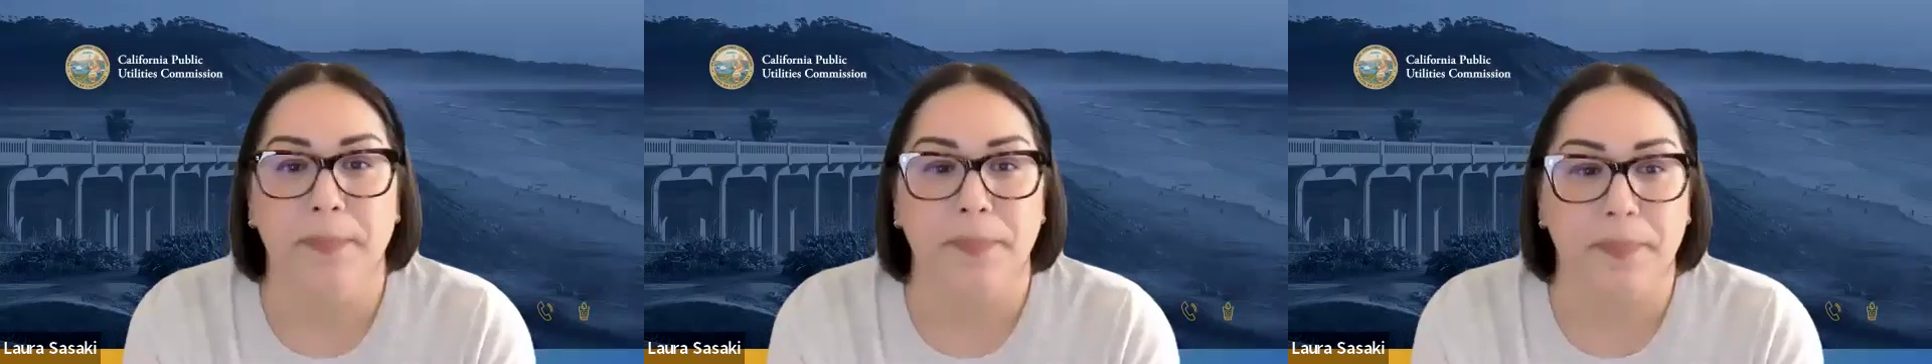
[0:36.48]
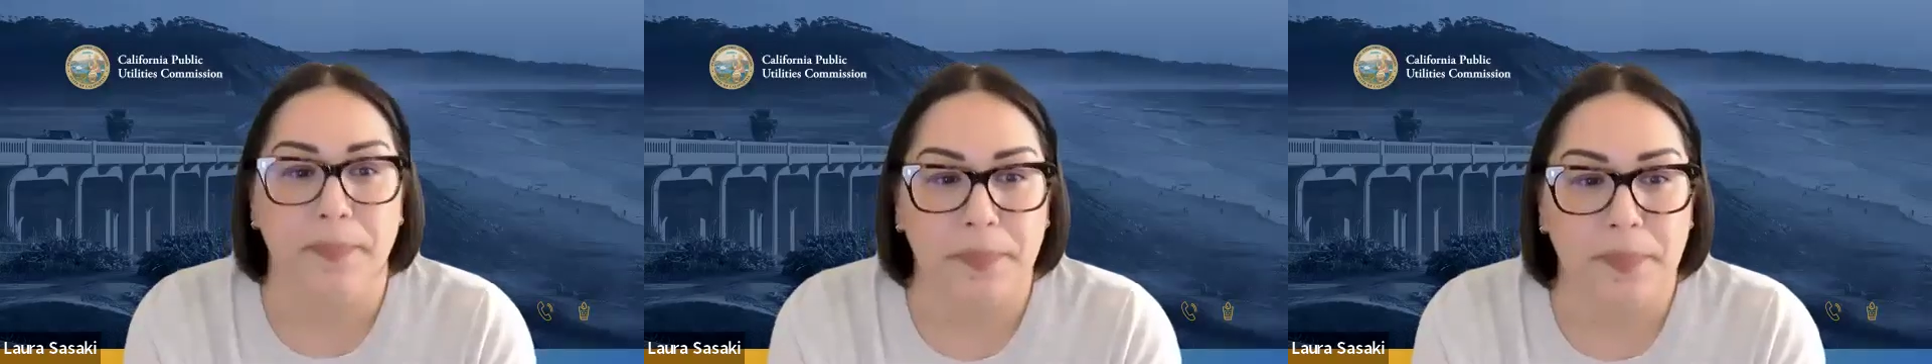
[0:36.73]

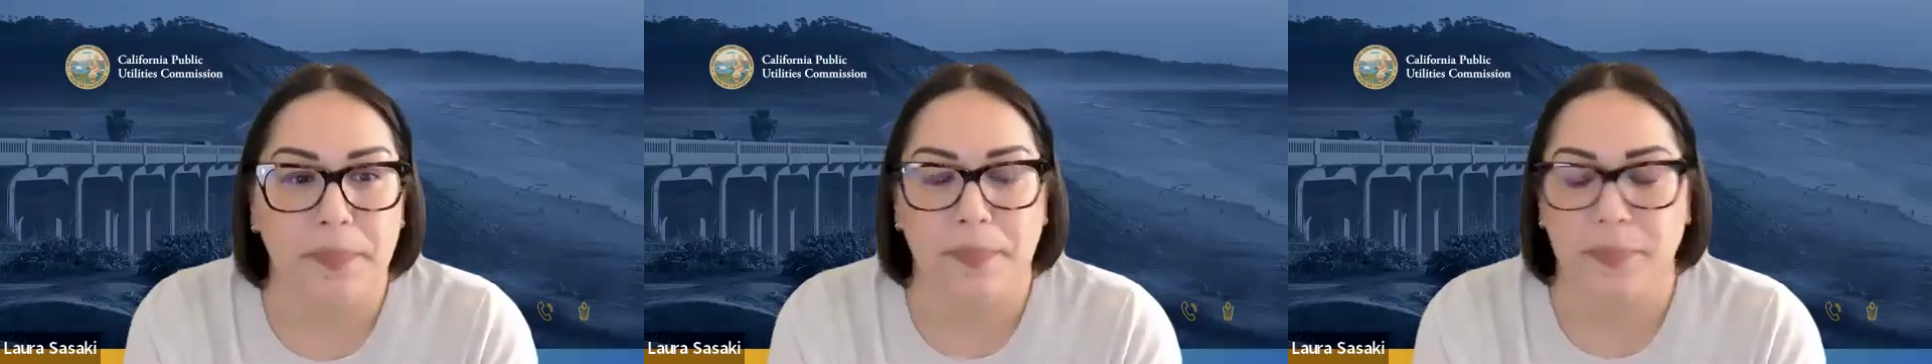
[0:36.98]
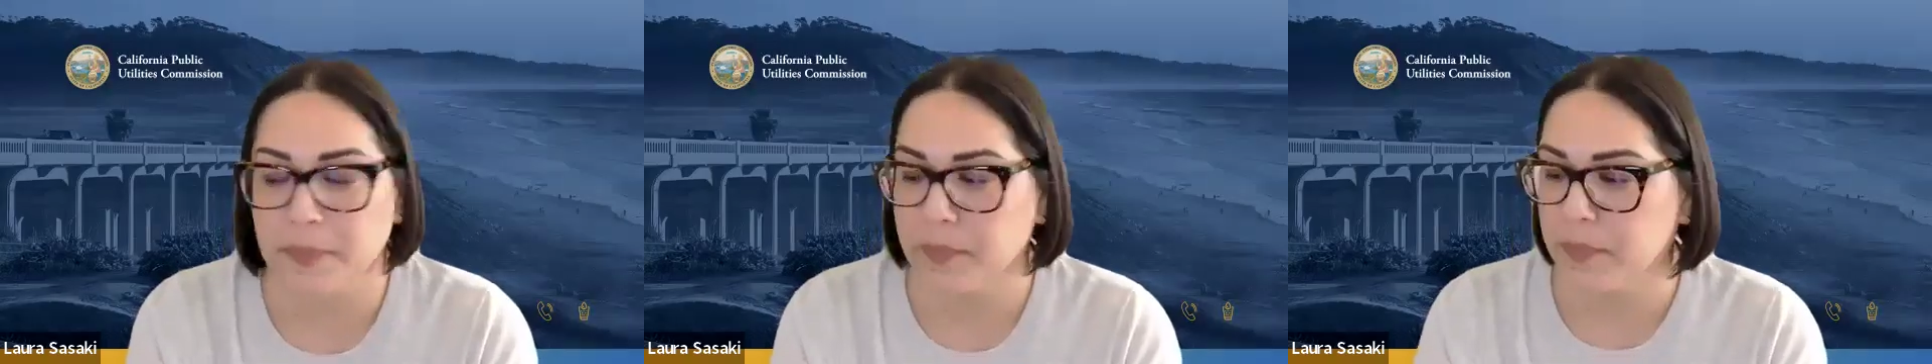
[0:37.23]
mainly
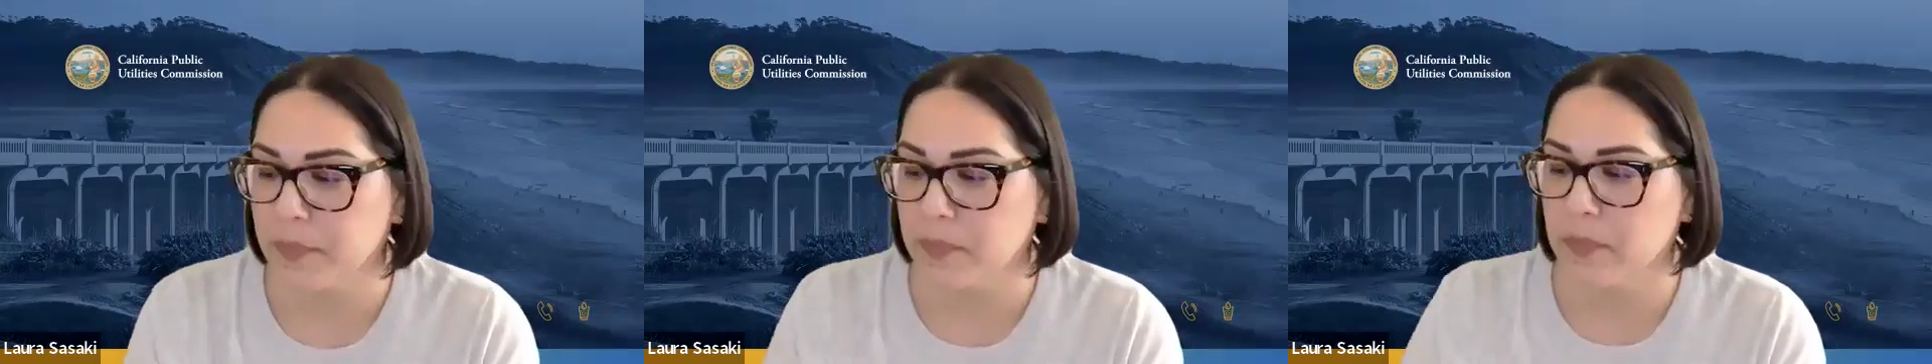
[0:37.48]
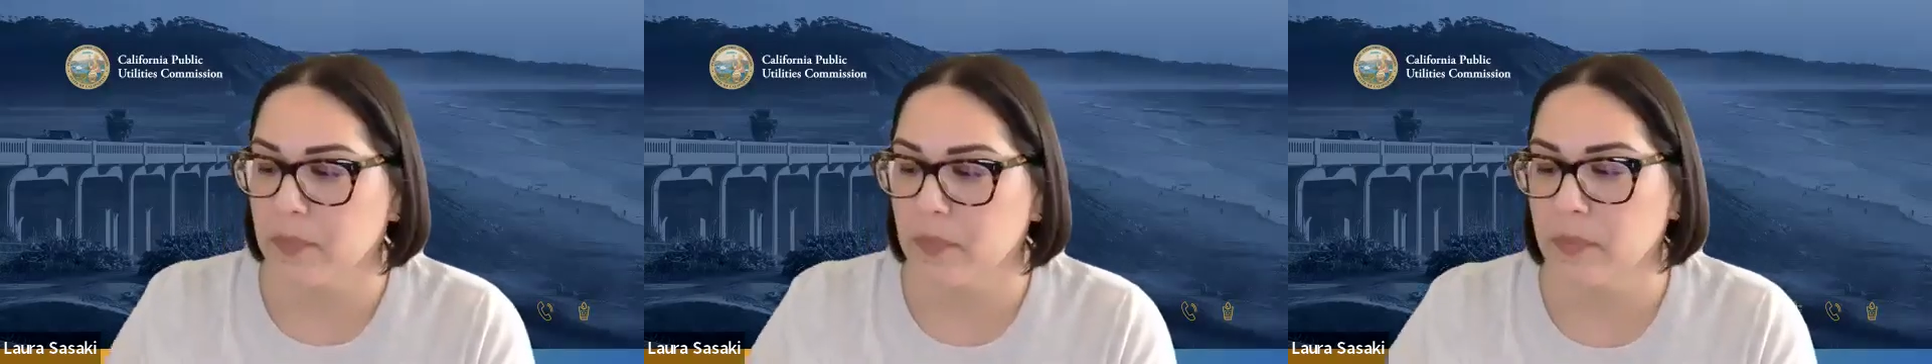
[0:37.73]

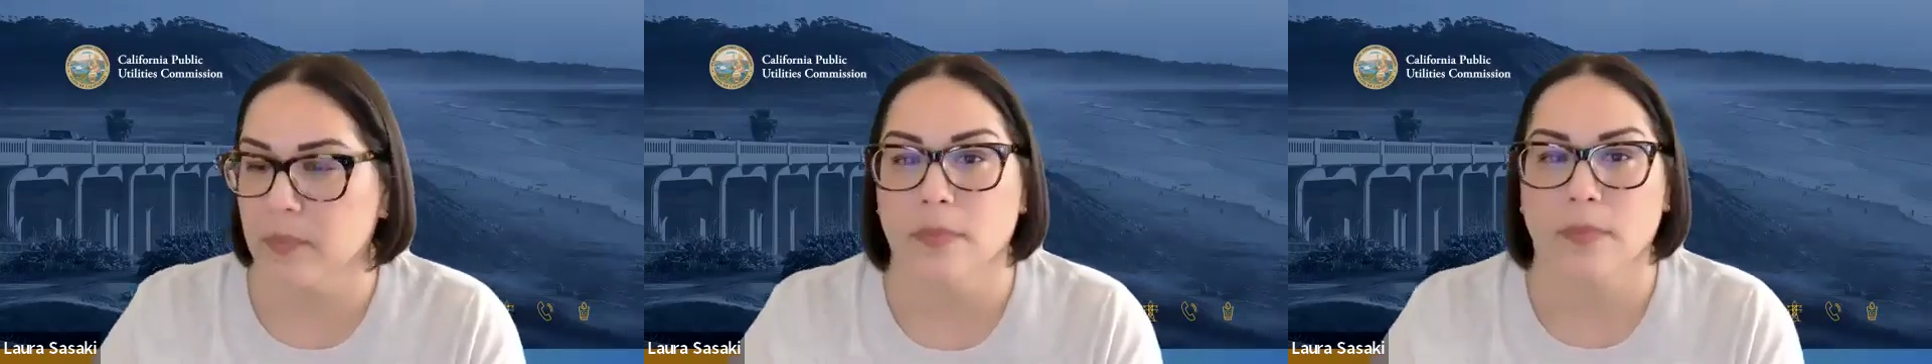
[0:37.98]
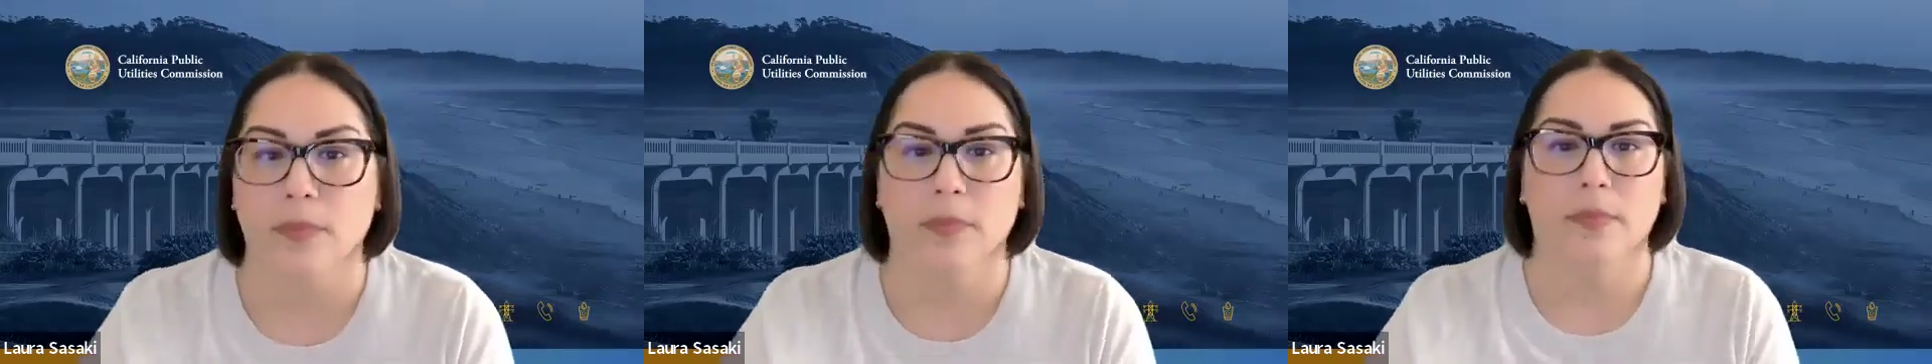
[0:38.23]
claiming that
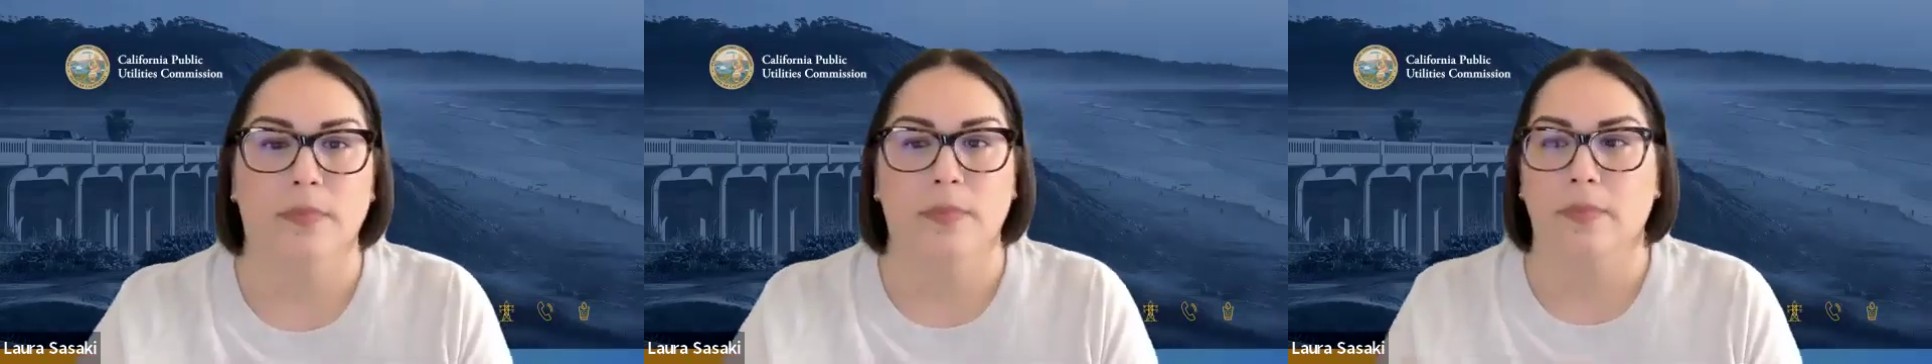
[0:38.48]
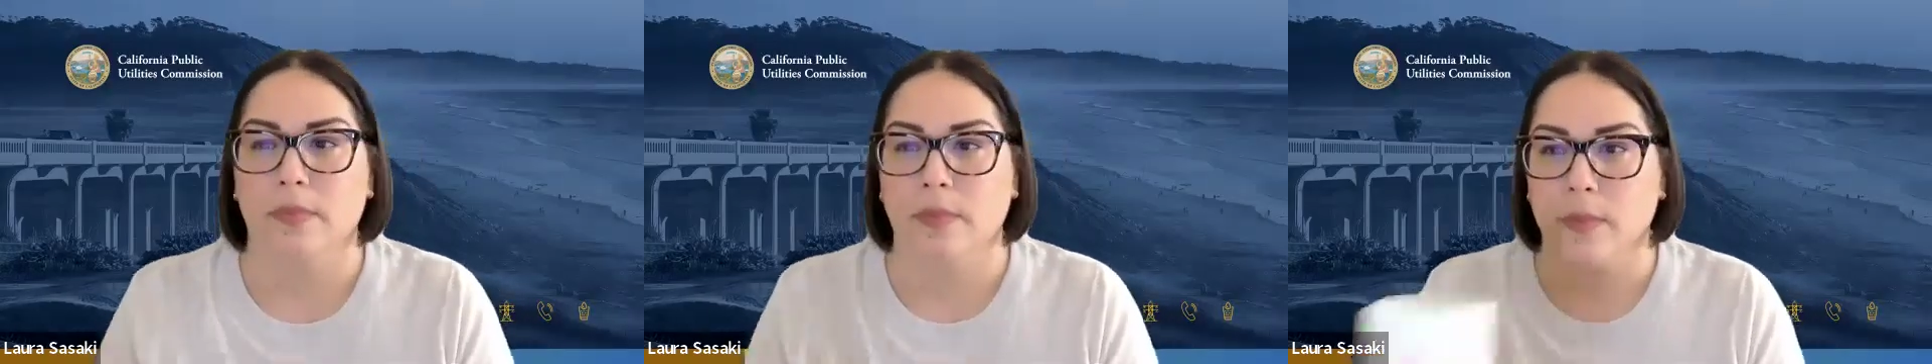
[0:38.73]
they aren't